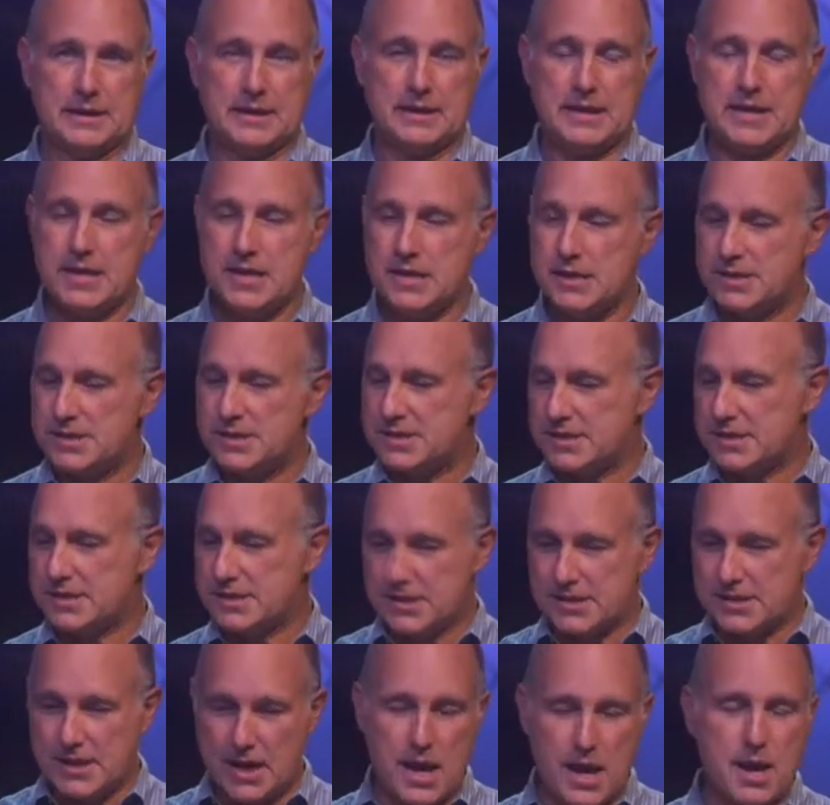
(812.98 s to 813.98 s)
He
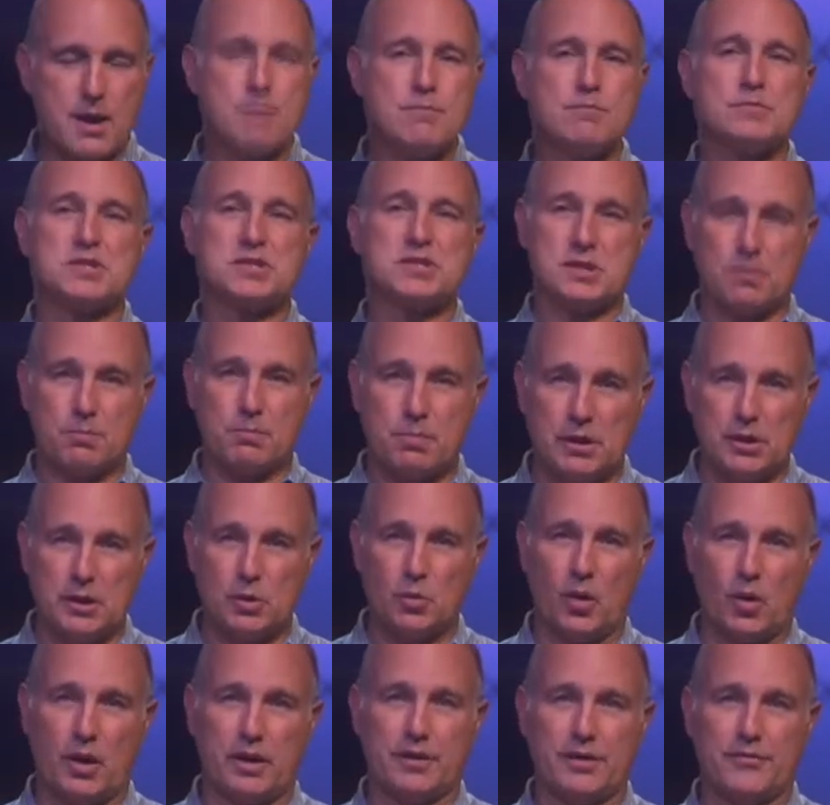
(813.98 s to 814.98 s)
seems to
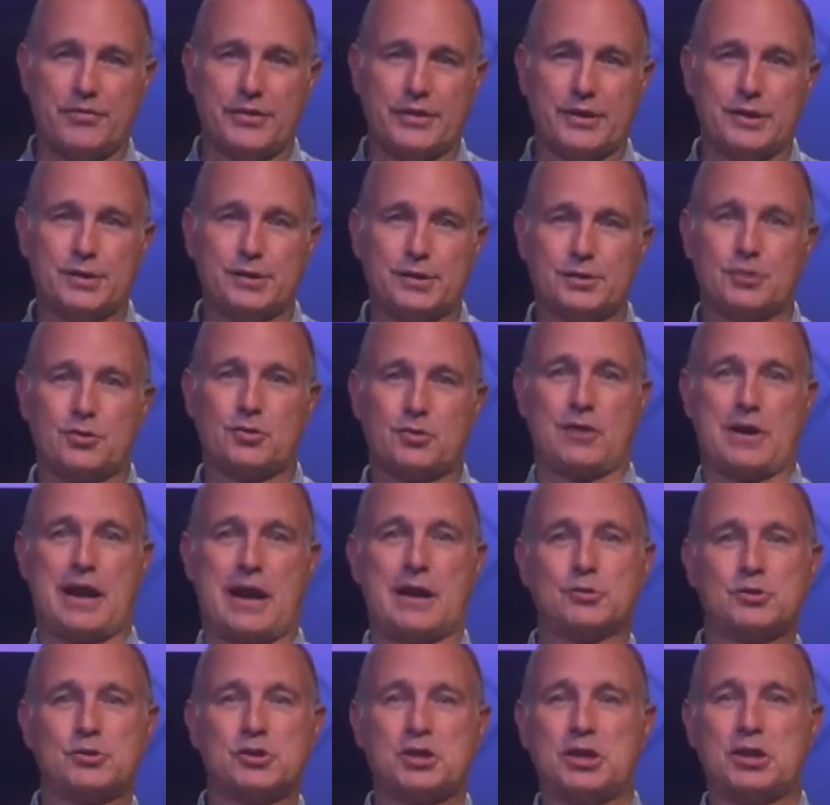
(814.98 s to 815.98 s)
be one of the
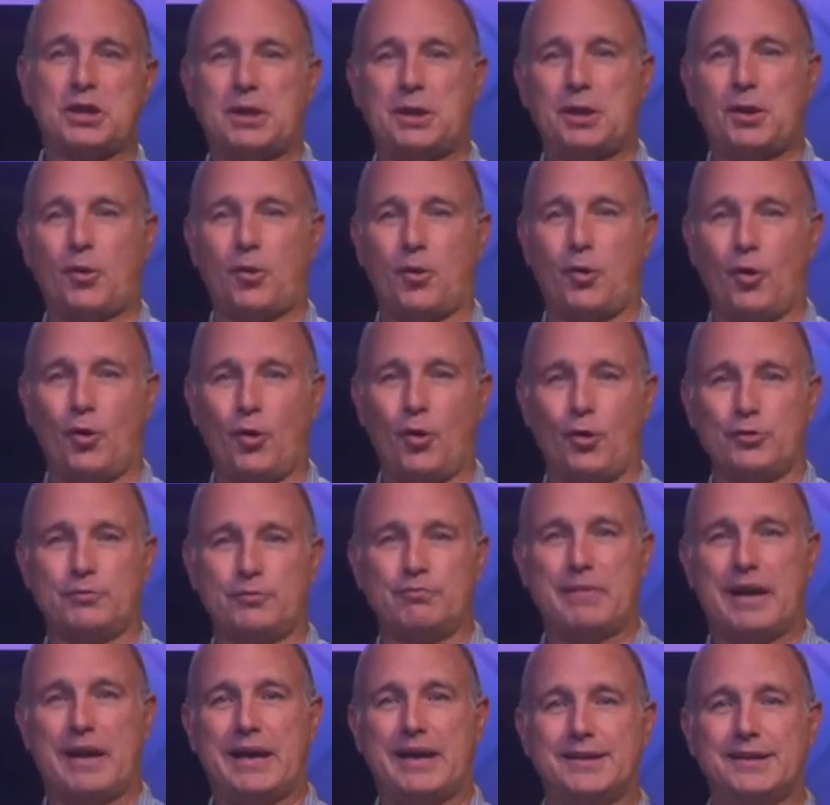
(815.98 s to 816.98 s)
grouchy
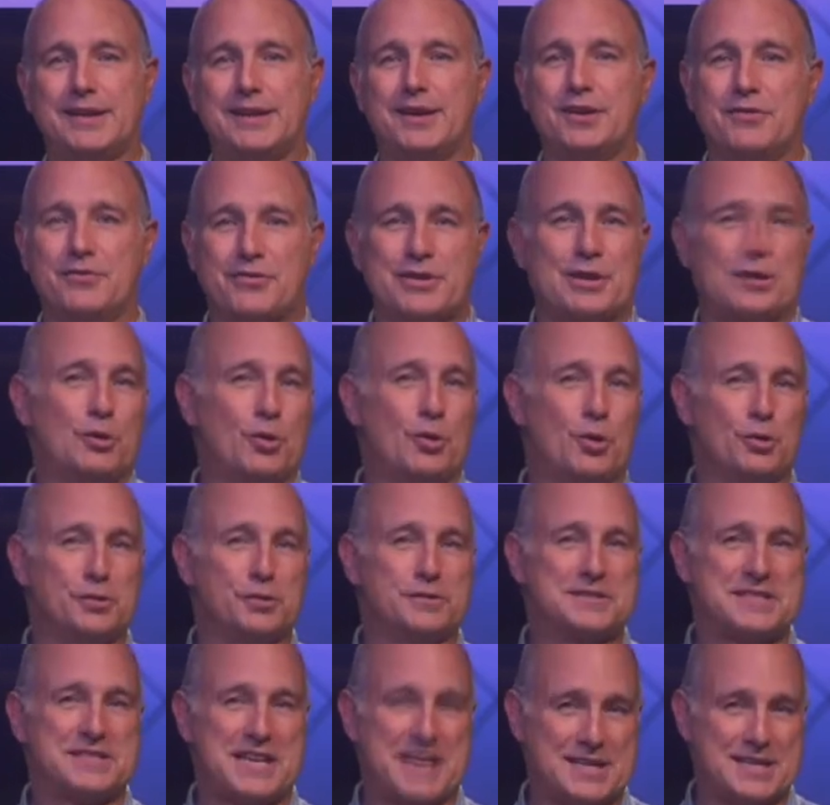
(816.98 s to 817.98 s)
old men of the
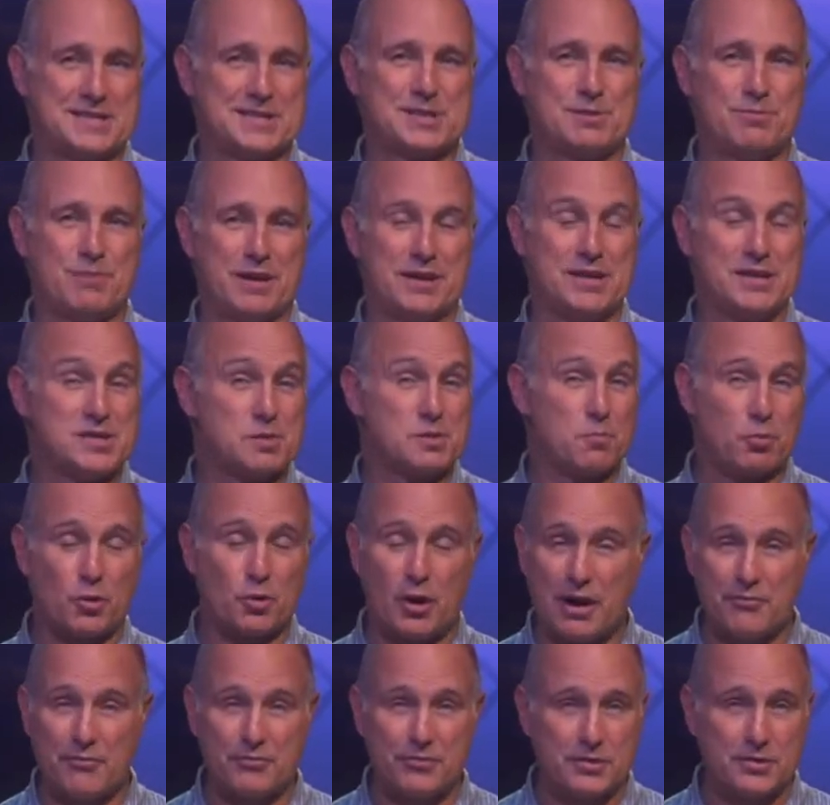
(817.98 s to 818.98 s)
Old Testament. He's a
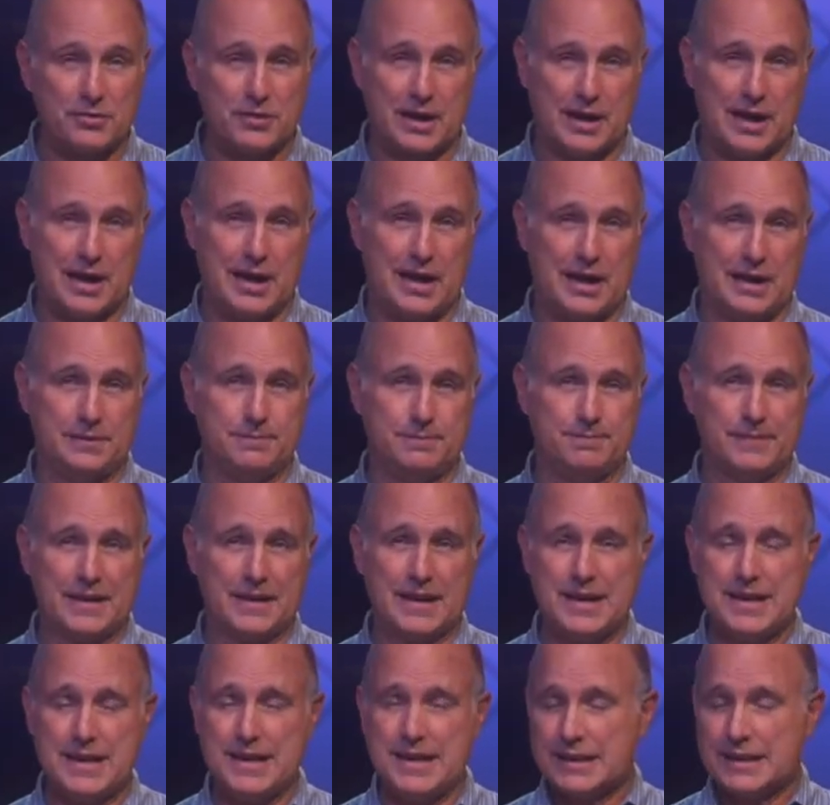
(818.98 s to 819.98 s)
prophet of God,
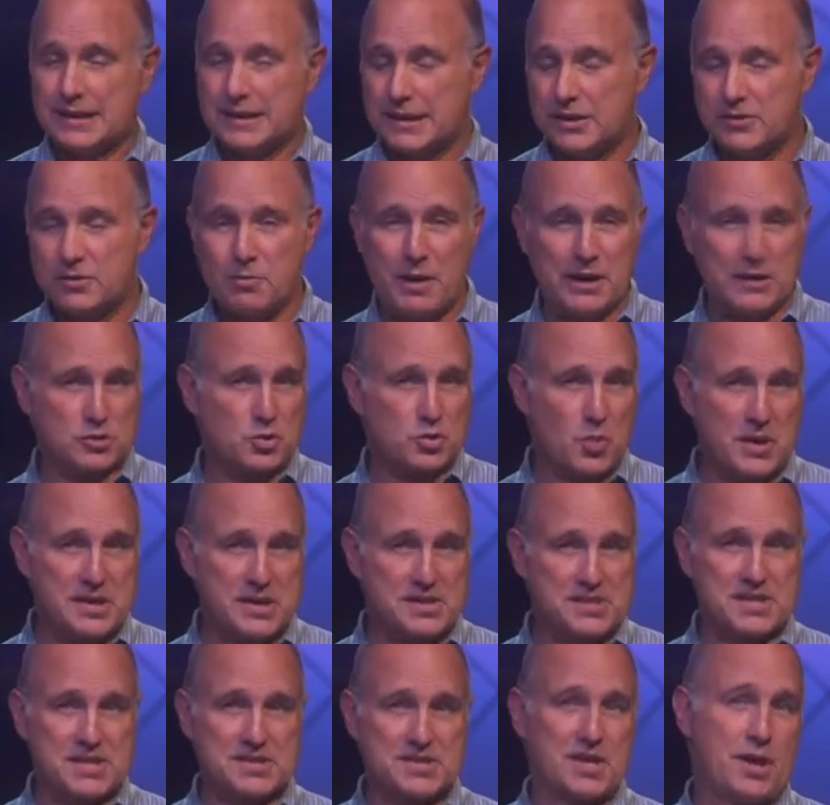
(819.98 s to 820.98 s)
lived about
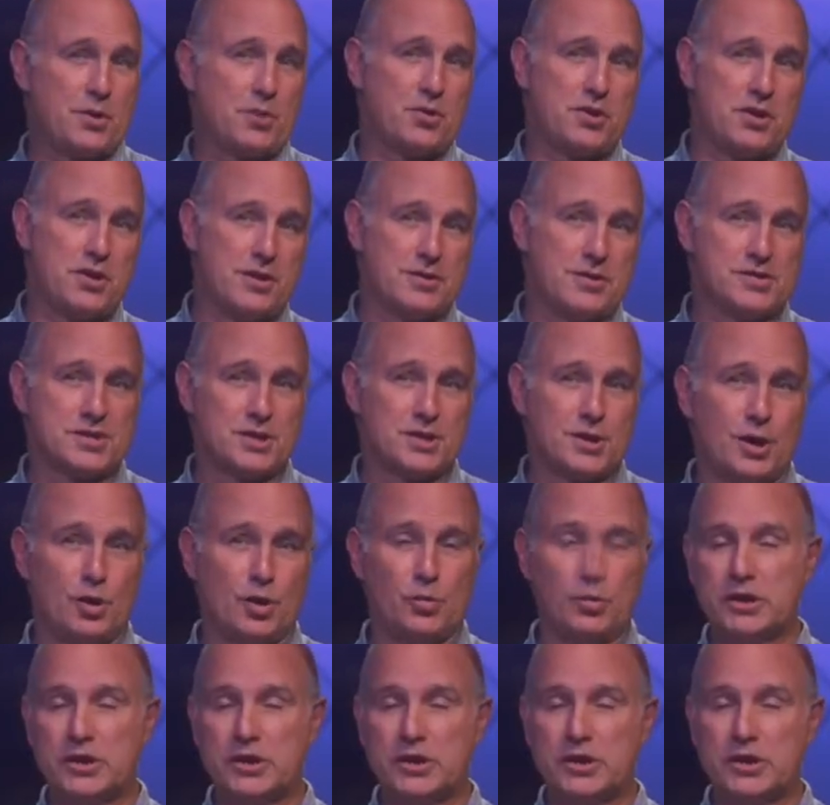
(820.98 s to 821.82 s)
2,600 years ago.